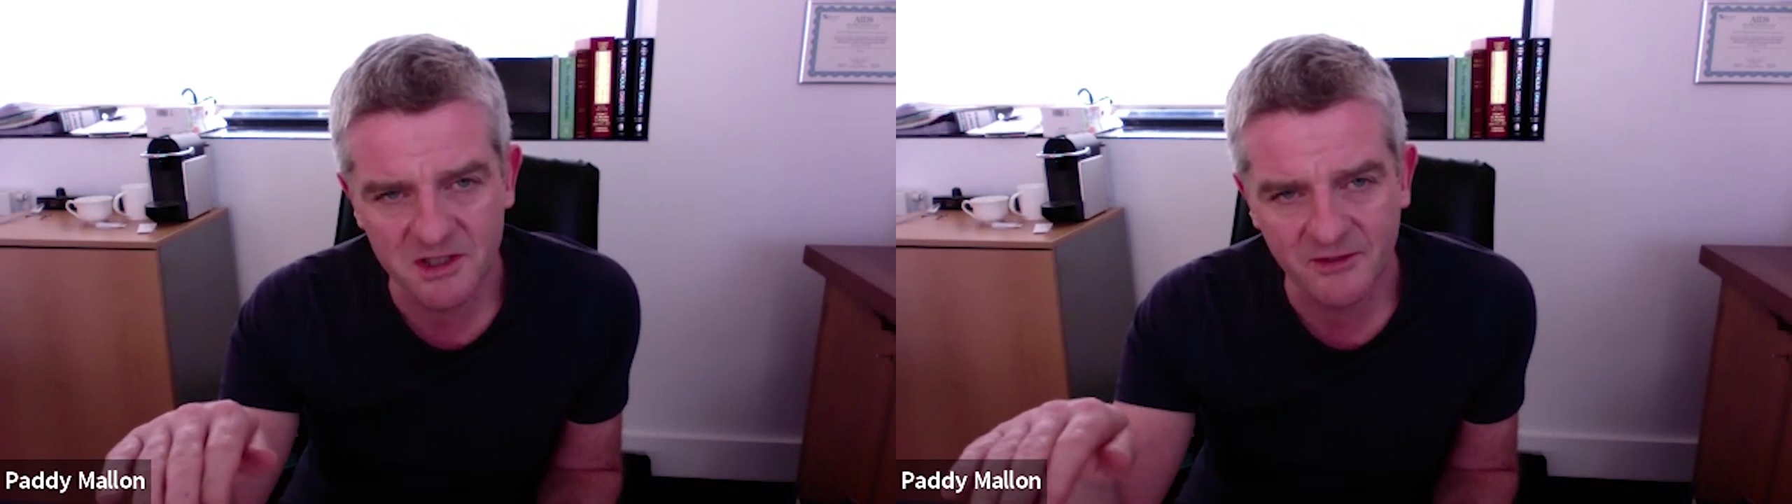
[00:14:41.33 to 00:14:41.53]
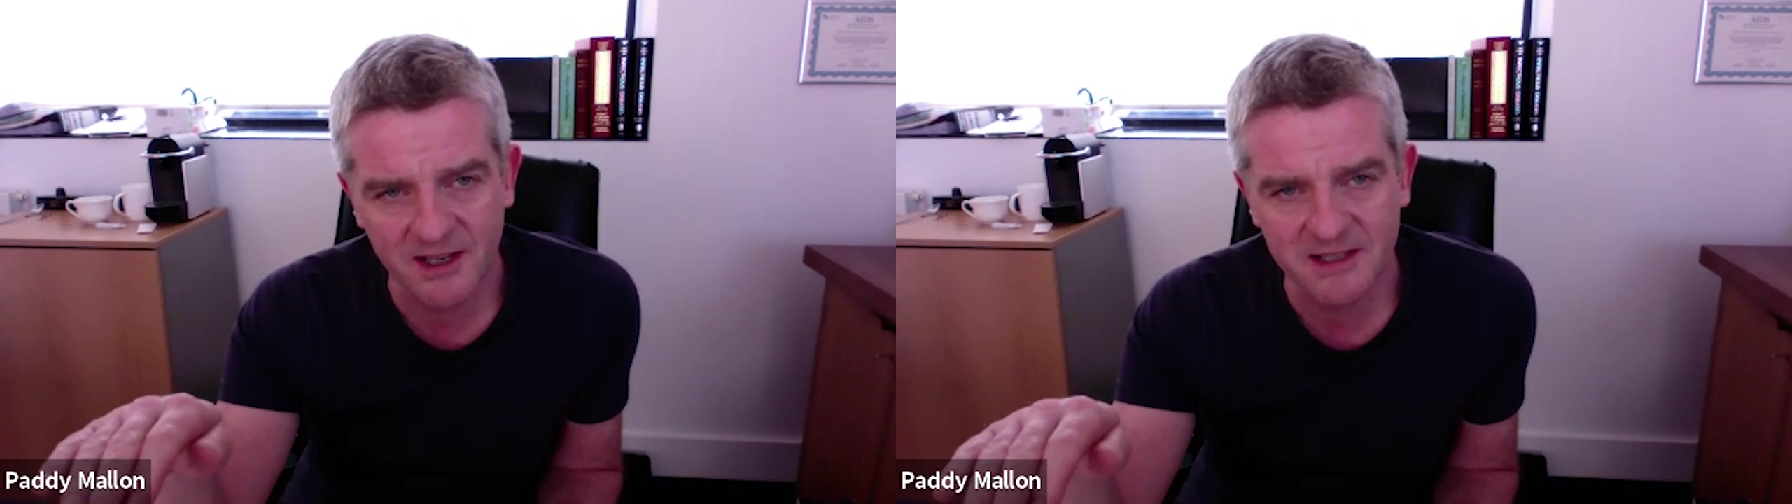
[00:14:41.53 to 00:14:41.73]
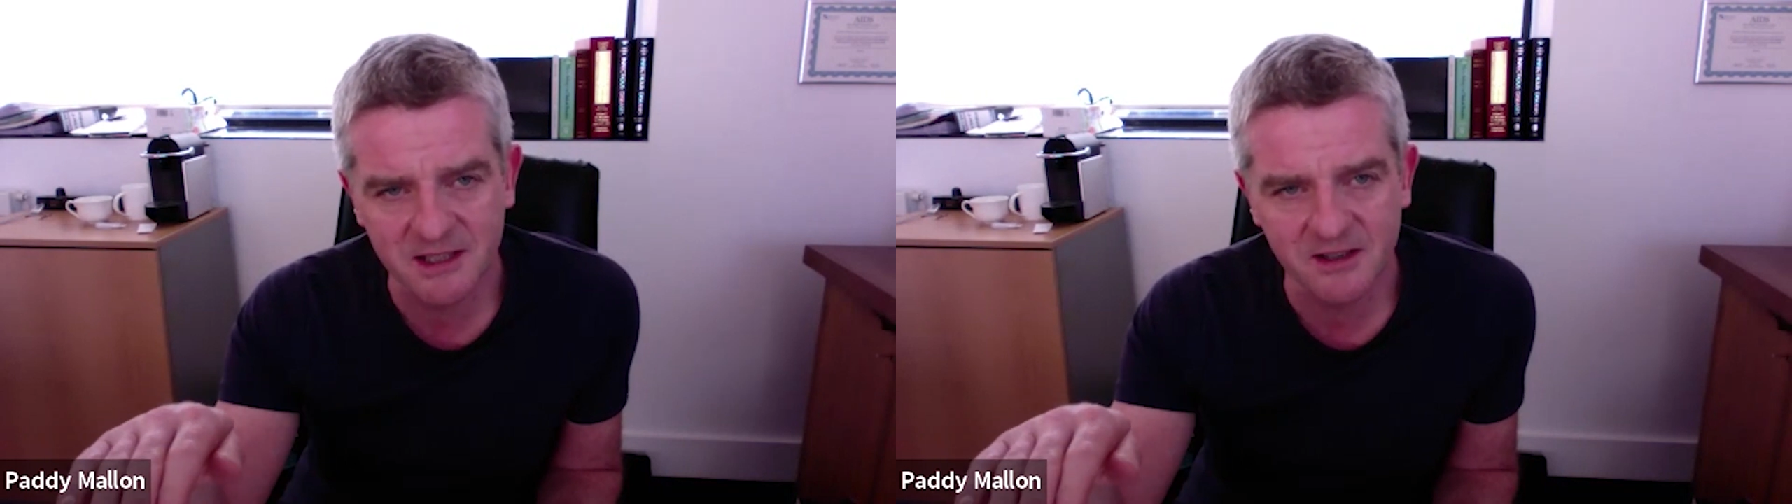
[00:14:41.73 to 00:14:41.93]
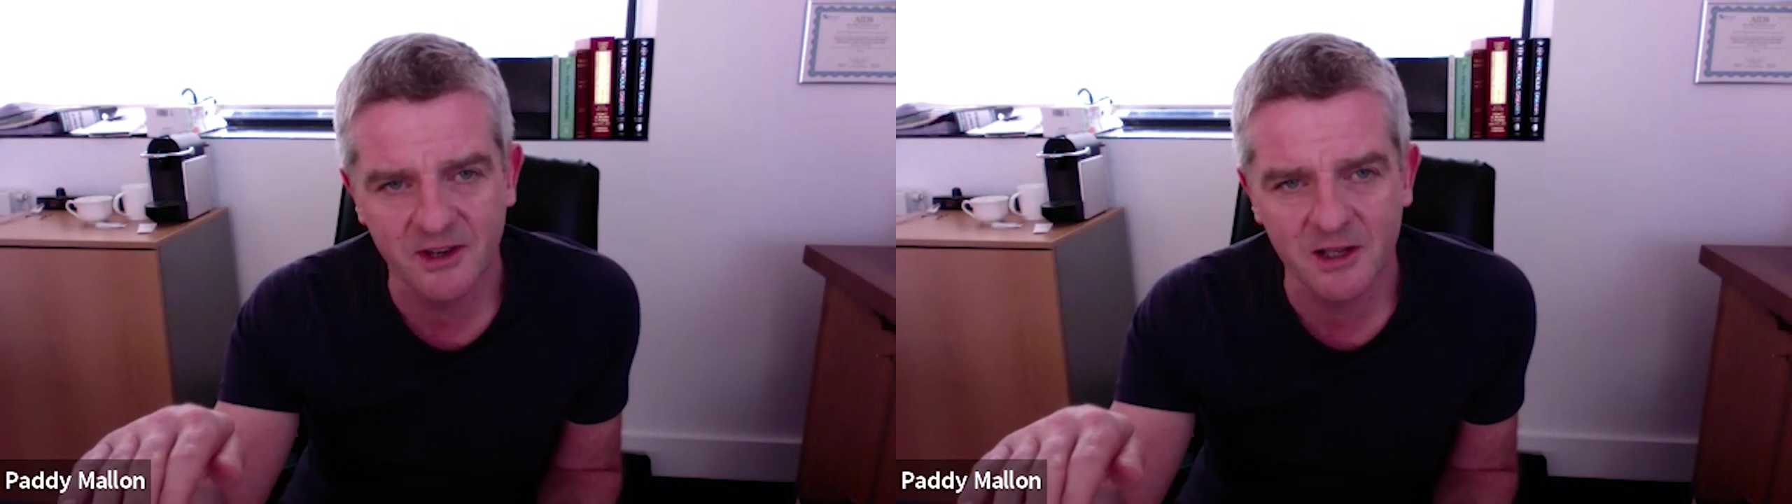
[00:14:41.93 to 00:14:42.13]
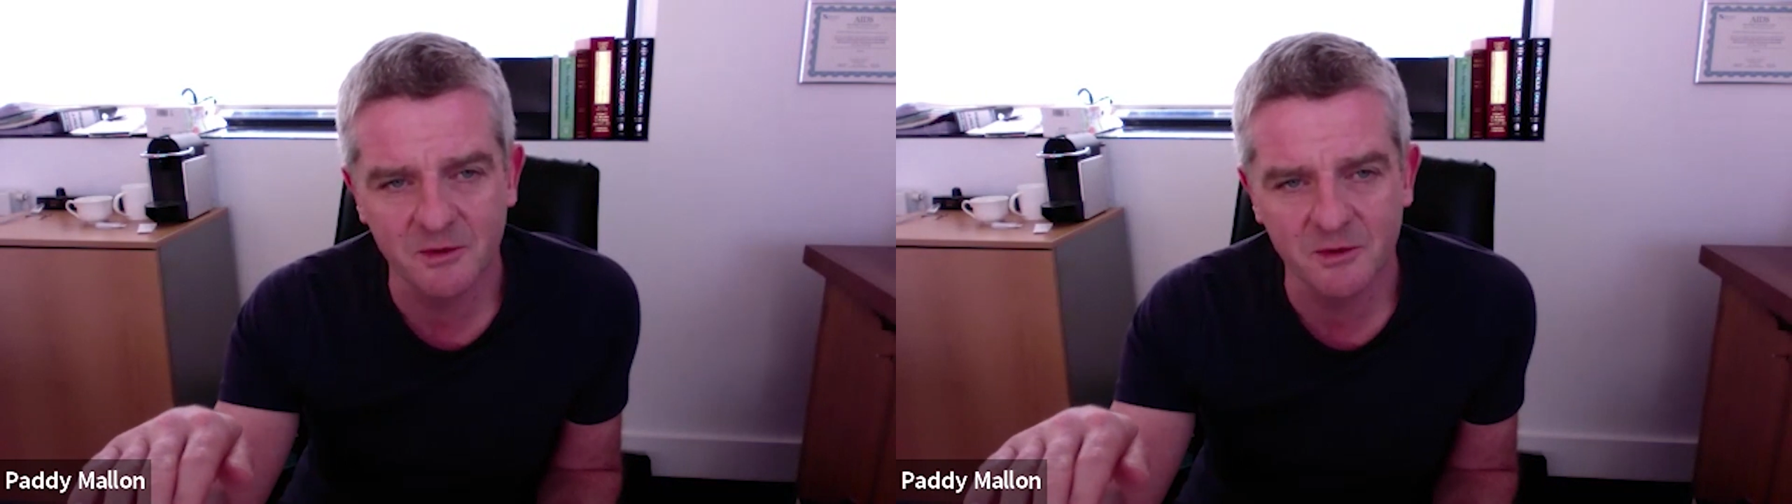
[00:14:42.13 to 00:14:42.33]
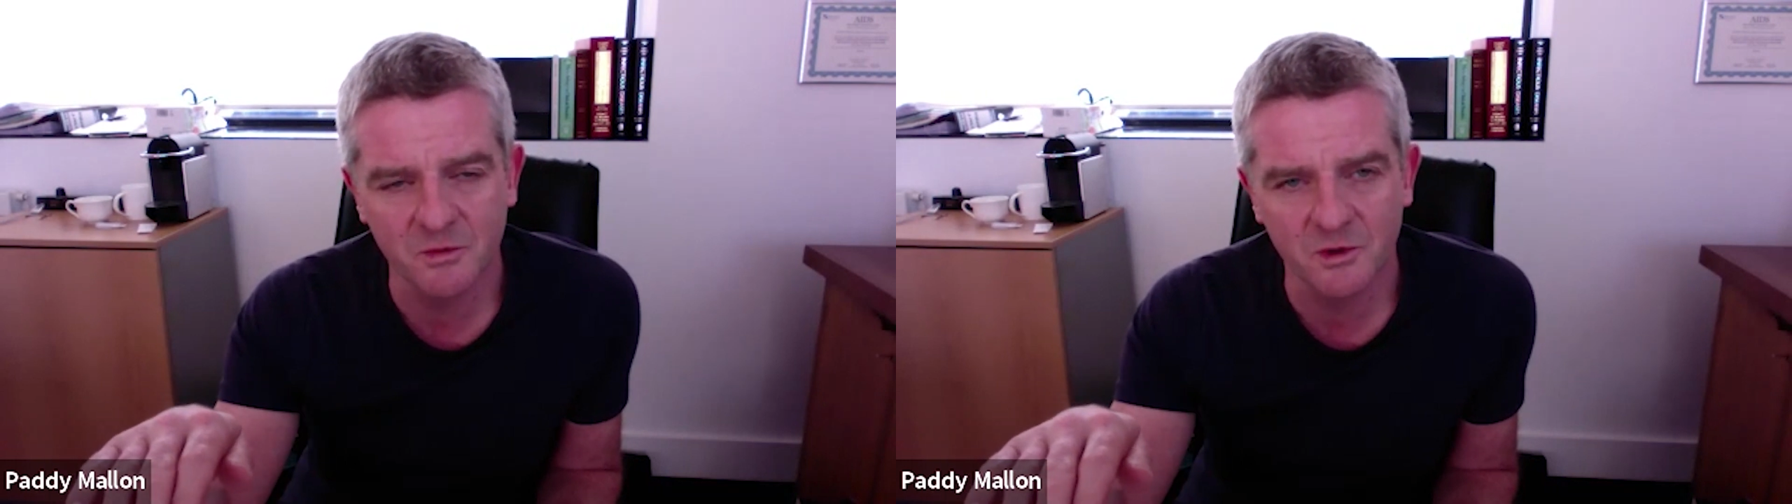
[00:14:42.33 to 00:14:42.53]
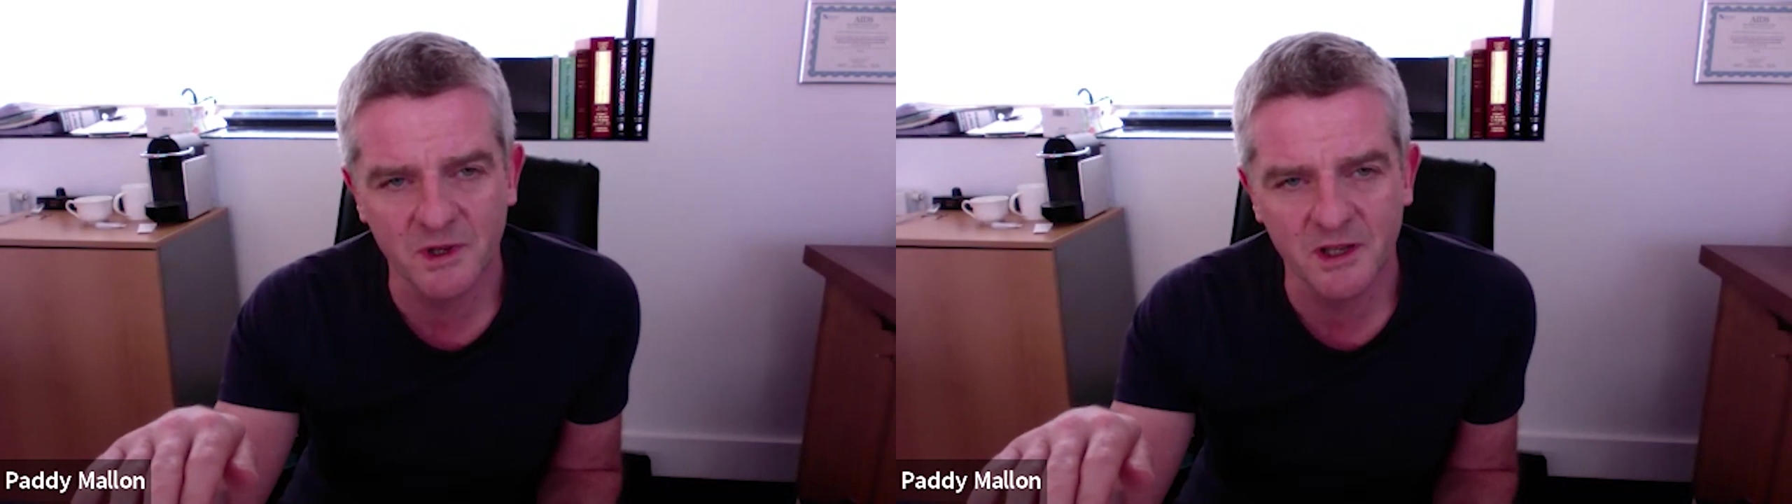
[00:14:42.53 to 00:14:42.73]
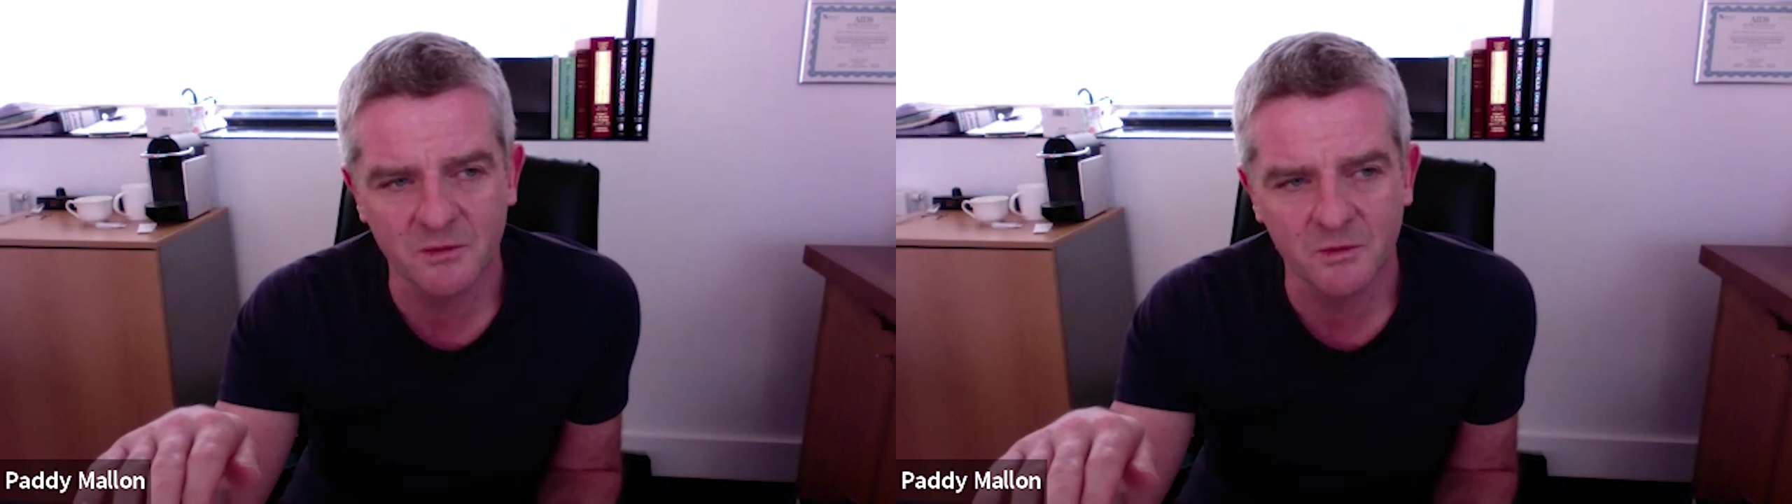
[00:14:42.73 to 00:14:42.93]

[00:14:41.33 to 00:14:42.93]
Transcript: to vaccine development will be